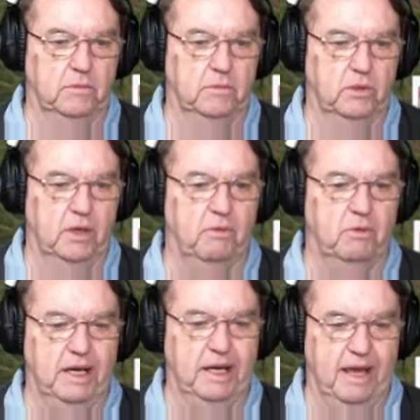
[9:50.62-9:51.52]
Should I
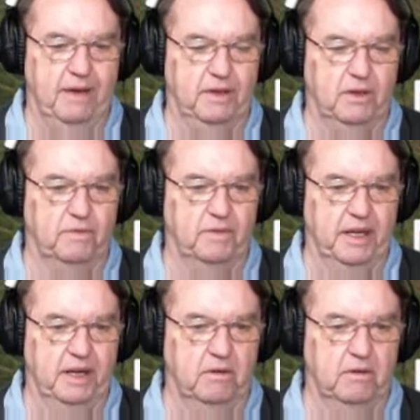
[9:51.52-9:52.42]
really have it over
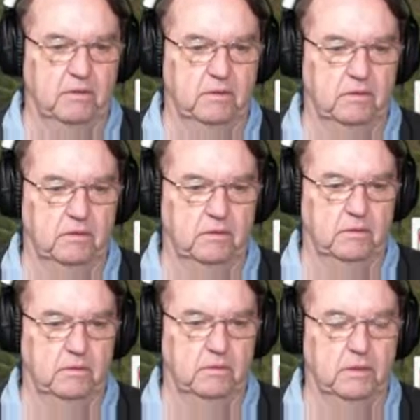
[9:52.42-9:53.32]
there?
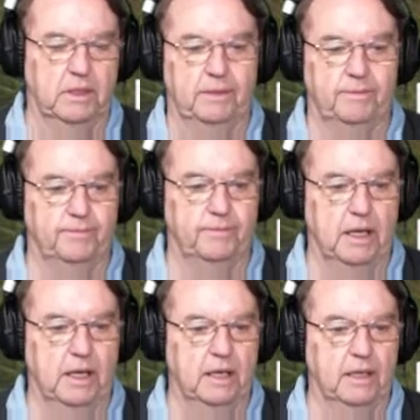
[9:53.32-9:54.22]
Well,
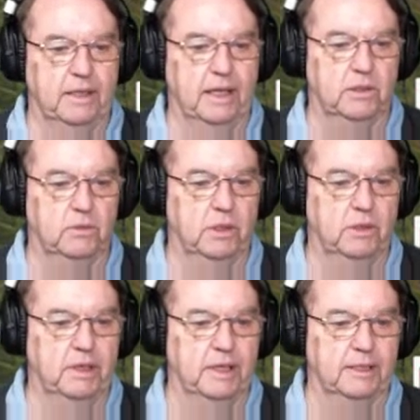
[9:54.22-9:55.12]
that's where
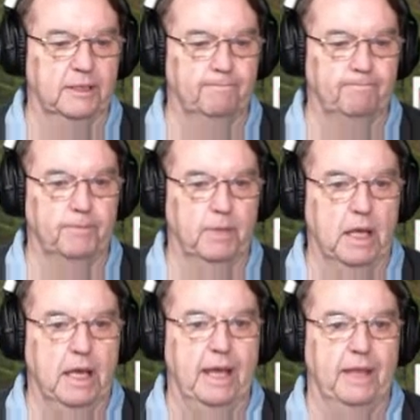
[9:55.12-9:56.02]
it is.
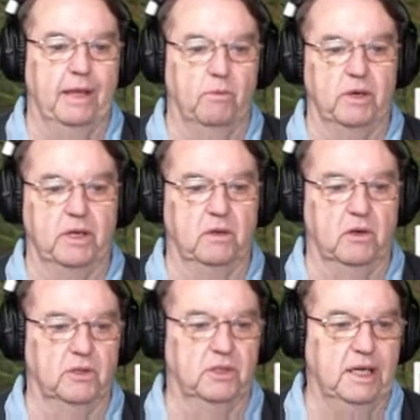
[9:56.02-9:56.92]
And then we
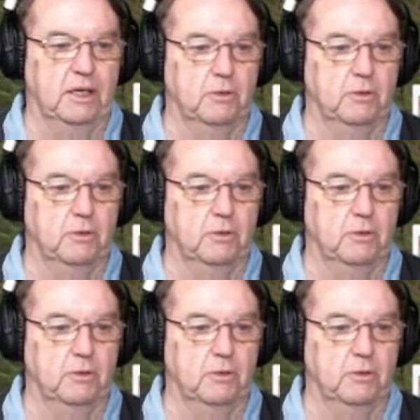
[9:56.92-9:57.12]
continue.